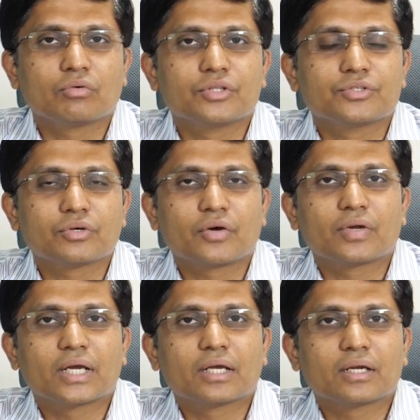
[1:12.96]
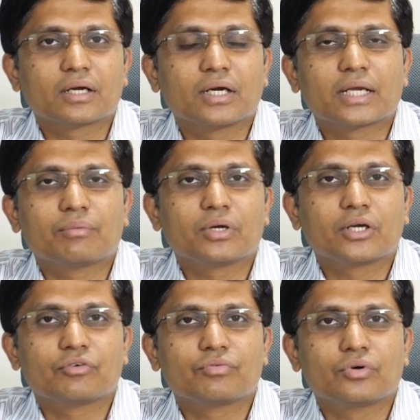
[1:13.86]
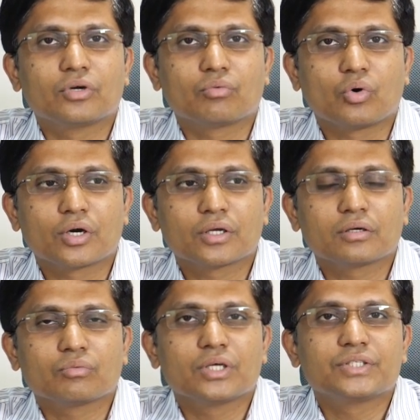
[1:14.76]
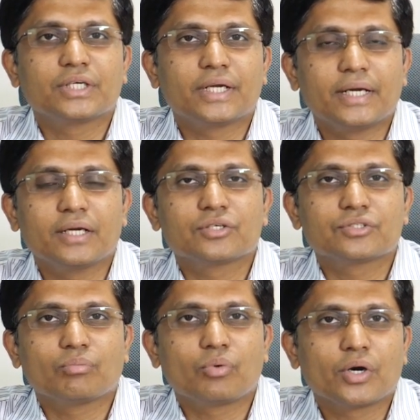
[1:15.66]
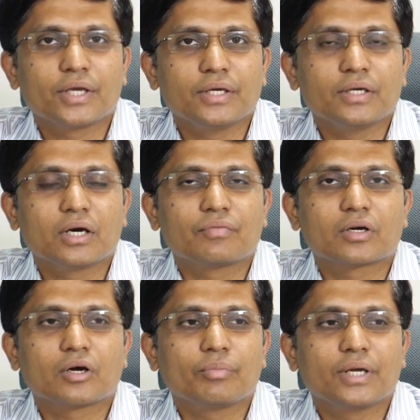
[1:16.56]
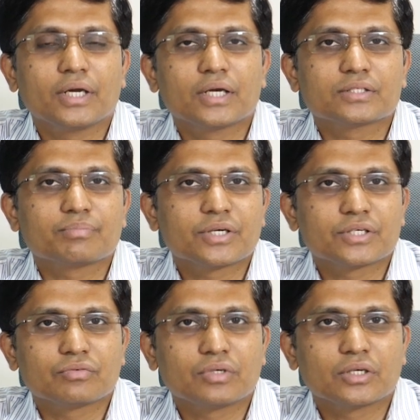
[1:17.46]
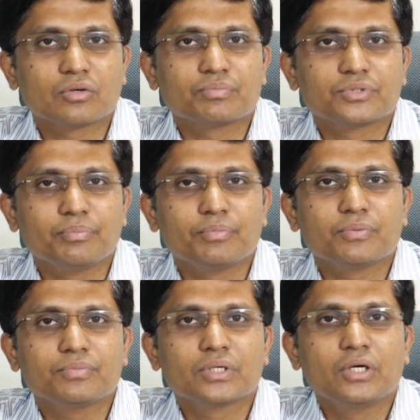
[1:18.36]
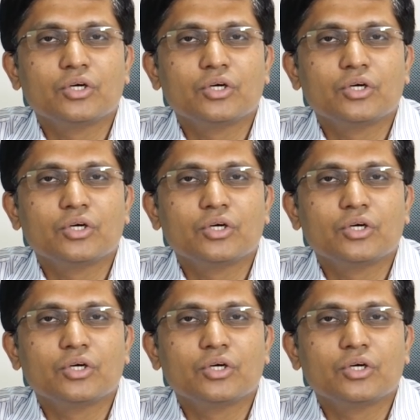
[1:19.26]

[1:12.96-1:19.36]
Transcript: once you have taken a contaminated food or water. Once it enters the body, after how many hours the patient will develop symptoms?